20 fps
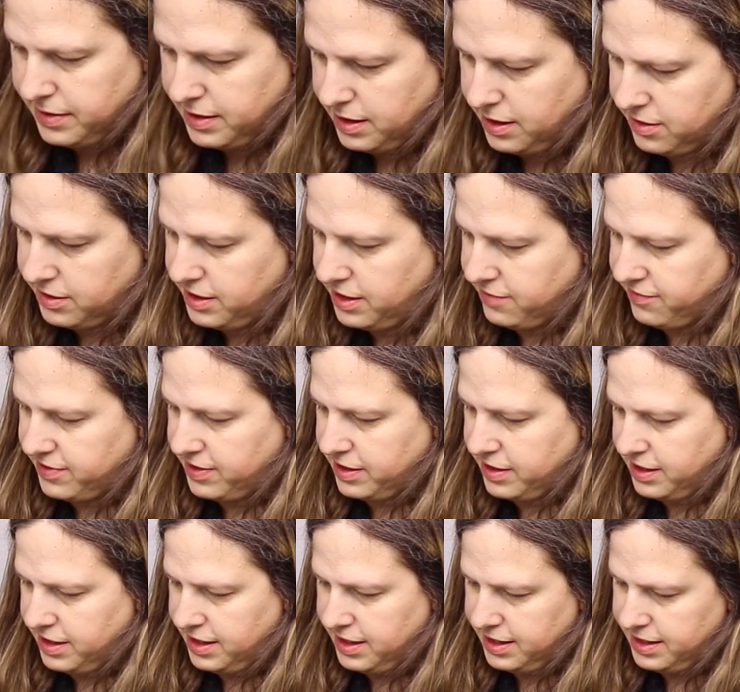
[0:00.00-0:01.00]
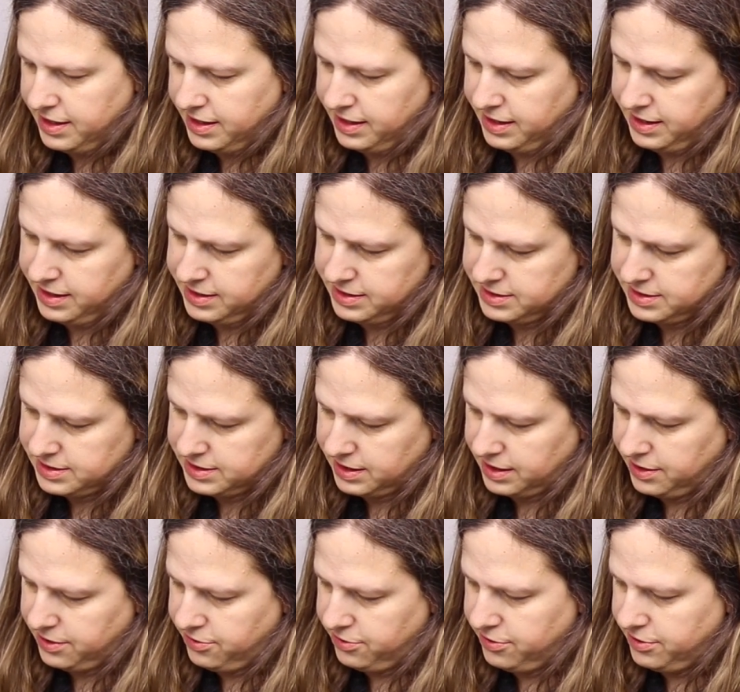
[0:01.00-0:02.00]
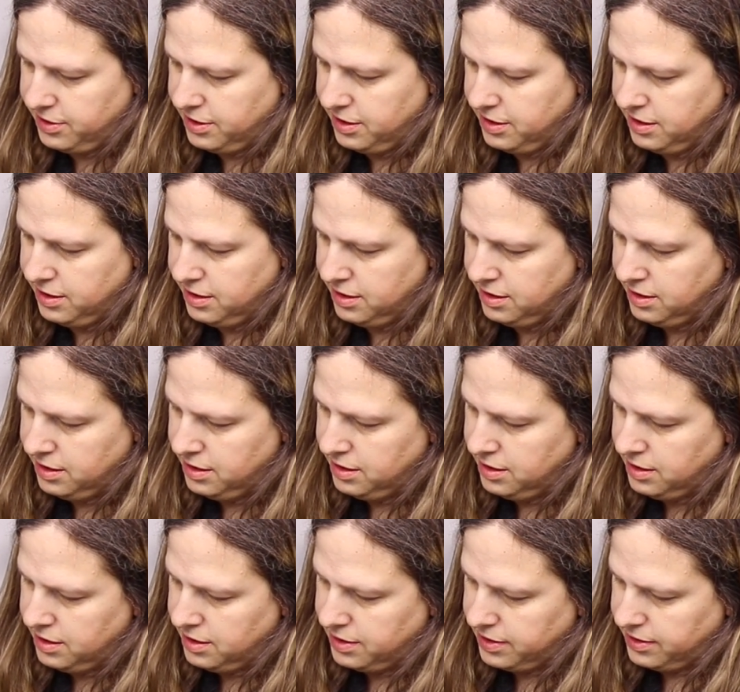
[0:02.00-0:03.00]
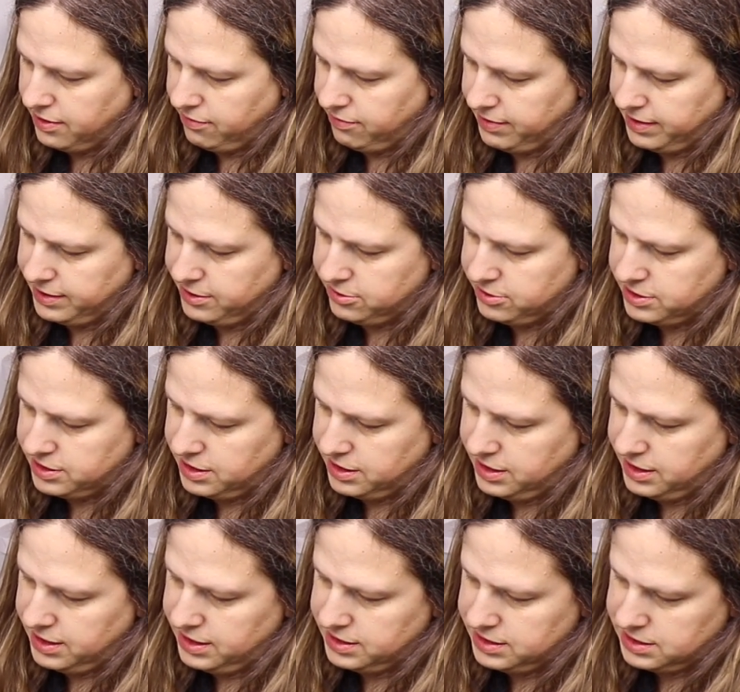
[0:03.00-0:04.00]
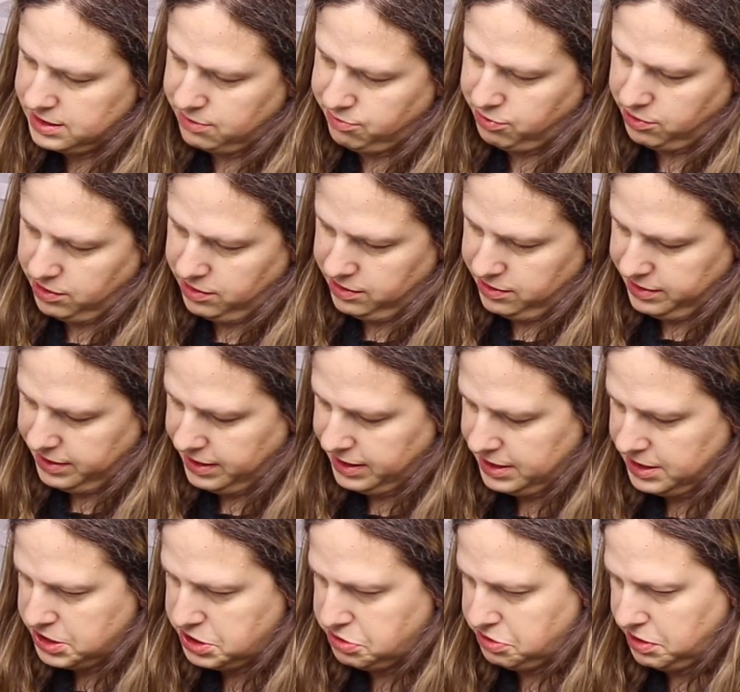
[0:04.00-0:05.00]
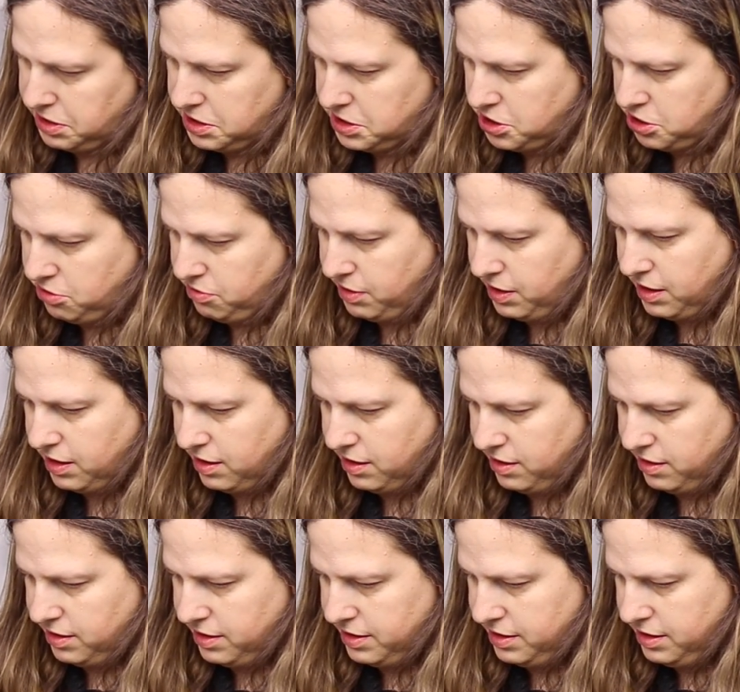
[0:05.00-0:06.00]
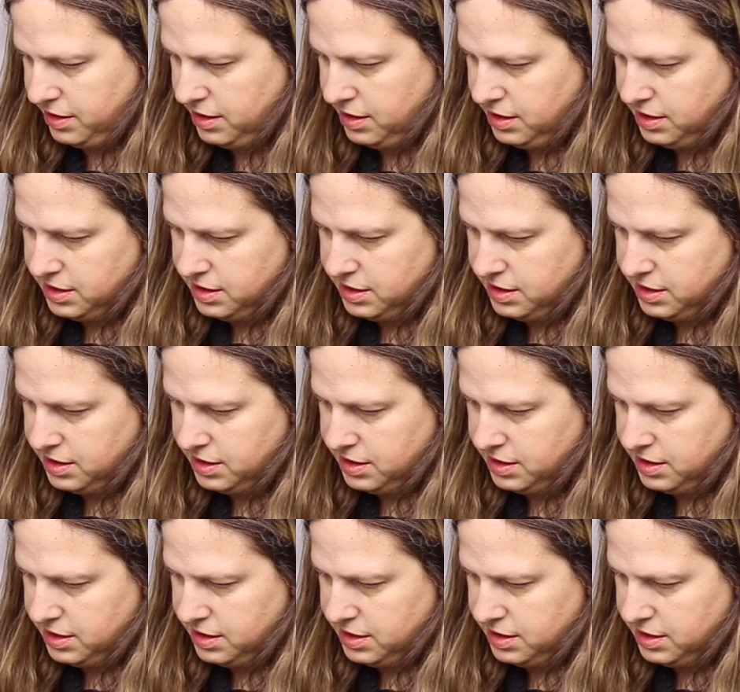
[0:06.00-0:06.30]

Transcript: Okay, I've gone ahead and soldered the wires to this. I put a little heat shrink tubing on.